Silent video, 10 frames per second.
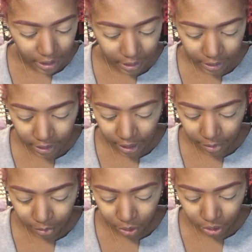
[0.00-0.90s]
is
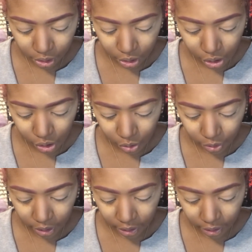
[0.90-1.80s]
I'm going to
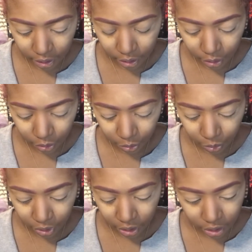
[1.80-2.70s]
go in
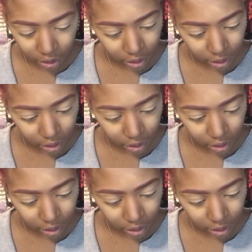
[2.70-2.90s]
with